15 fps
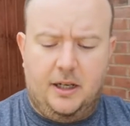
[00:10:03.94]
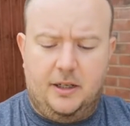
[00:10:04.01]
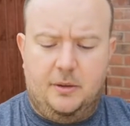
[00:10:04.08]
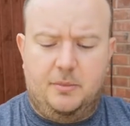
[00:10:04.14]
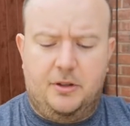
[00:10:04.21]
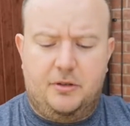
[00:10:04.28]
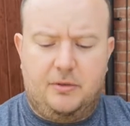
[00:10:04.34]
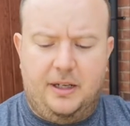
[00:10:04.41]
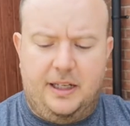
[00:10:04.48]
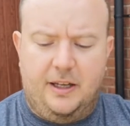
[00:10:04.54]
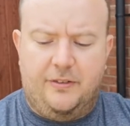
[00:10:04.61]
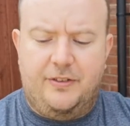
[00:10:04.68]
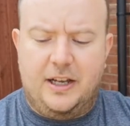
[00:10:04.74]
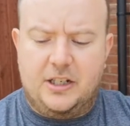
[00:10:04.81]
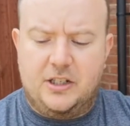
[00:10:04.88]
Number three,
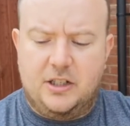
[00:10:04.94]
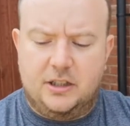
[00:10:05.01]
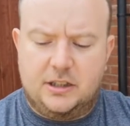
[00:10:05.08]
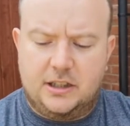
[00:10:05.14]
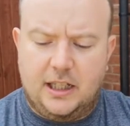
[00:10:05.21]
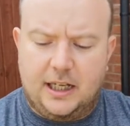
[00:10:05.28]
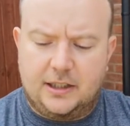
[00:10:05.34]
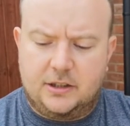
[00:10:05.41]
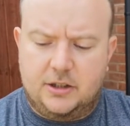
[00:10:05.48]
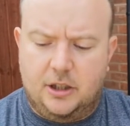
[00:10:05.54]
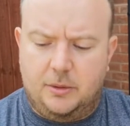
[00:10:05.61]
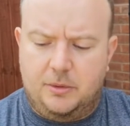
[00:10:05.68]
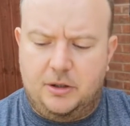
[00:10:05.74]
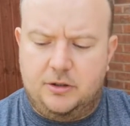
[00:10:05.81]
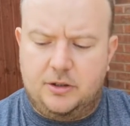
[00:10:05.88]
affectionate slang
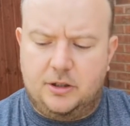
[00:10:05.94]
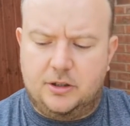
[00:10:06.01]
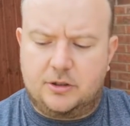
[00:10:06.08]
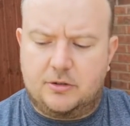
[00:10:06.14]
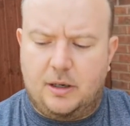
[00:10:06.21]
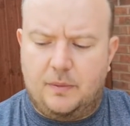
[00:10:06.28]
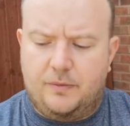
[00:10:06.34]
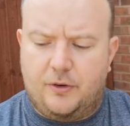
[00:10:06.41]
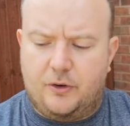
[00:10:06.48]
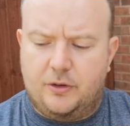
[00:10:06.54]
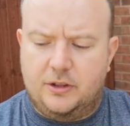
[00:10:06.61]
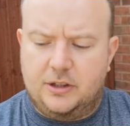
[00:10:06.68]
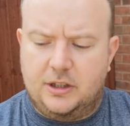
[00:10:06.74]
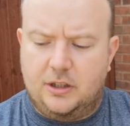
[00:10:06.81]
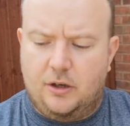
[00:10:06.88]
term used to describe
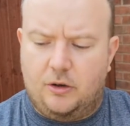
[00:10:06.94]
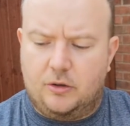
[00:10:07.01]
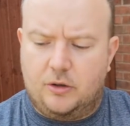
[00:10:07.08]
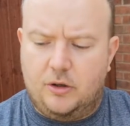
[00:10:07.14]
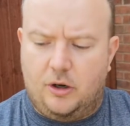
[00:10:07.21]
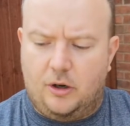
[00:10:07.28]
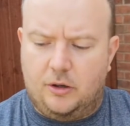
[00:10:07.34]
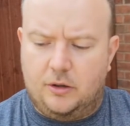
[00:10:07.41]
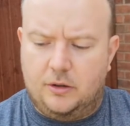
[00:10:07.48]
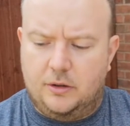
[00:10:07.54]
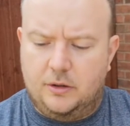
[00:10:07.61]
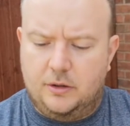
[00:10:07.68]
foreigners in Hong Kong.